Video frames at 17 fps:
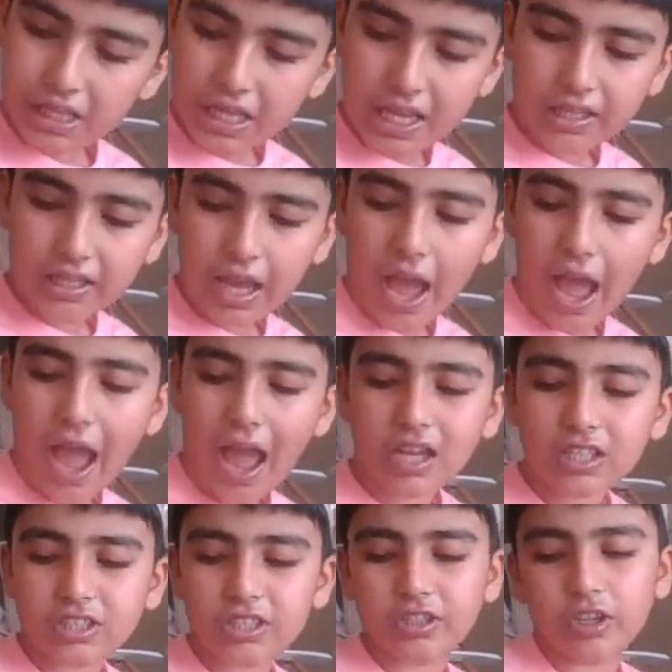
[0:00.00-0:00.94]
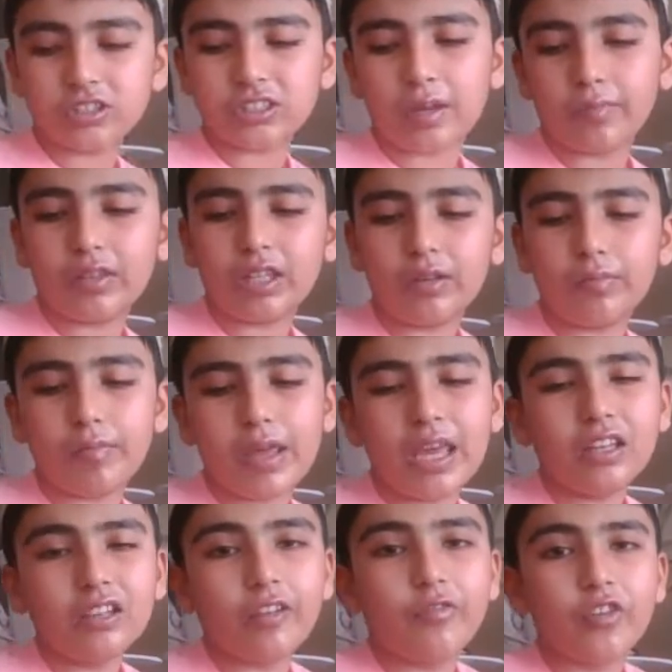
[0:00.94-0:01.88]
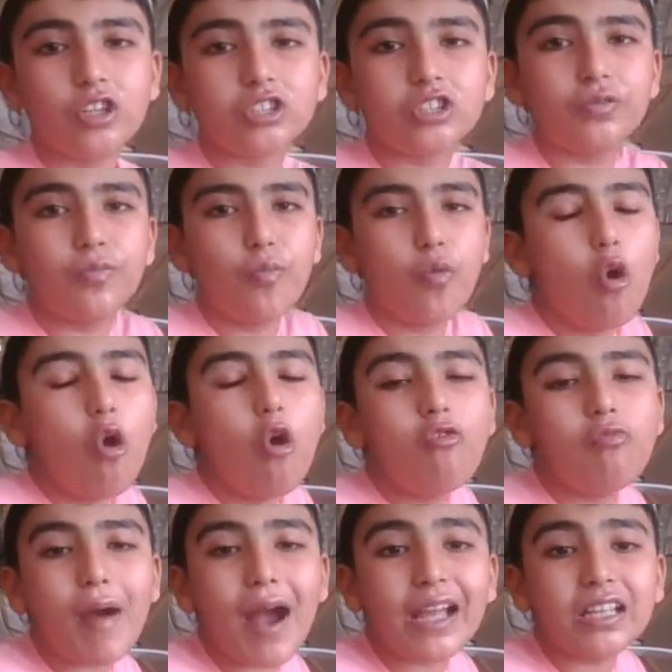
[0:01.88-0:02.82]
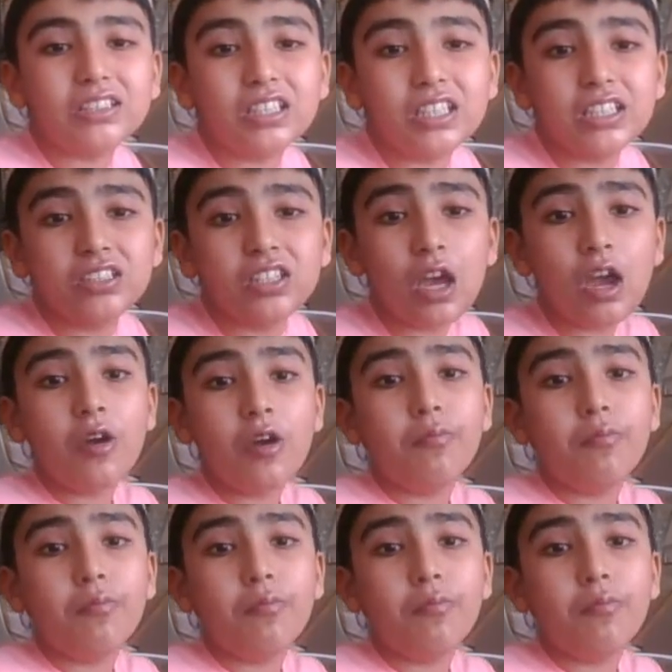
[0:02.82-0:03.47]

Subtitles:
Take action on something. Make the first move, Pisces.